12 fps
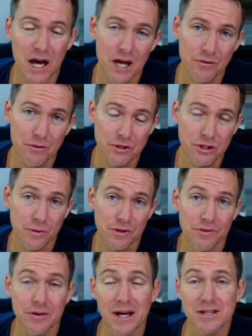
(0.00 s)
or
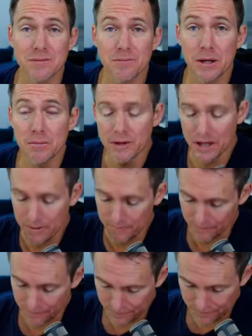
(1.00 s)
200,000 people come
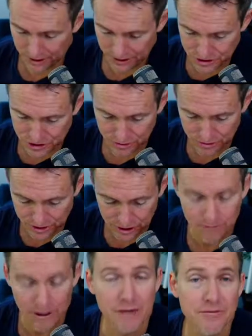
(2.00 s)
next year or the
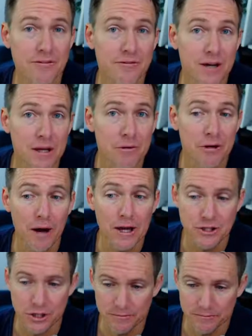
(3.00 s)
year after for
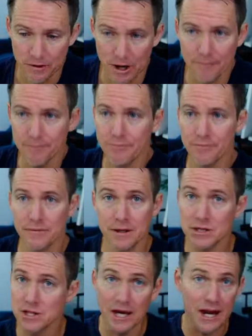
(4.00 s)
immigration, right?
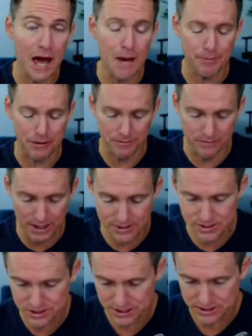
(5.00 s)
It's going to happen, ladies
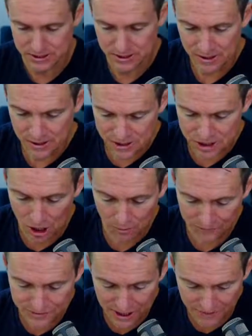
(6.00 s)
and gents. So
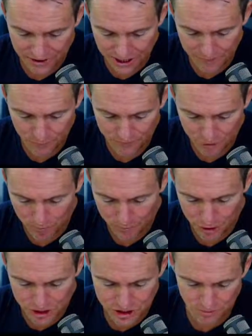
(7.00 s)
we've saved it up. We've got
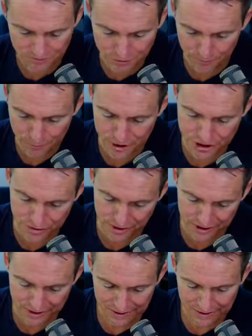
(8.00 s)
pressure. We've got pressure
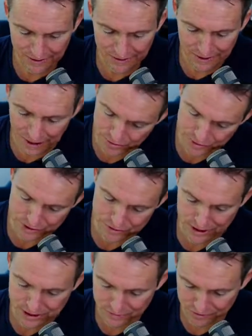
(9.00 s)
in interest
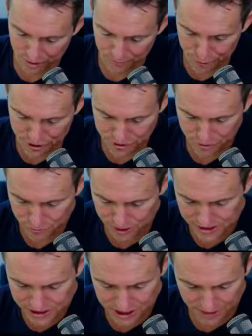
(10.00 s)
rates. We've got pressure in
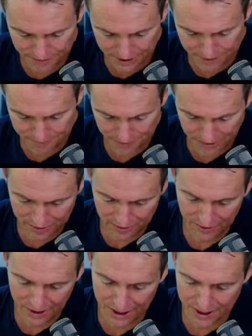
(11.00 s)
rents going up.
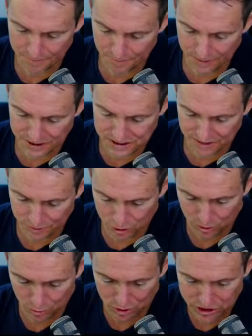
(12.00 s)
Let's have a look
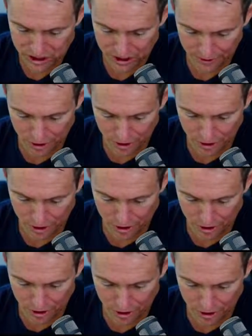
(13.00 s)
at what's going on.
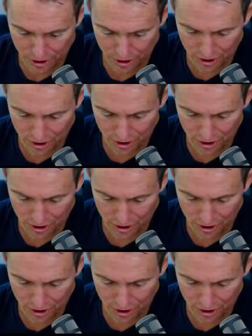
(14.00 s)
And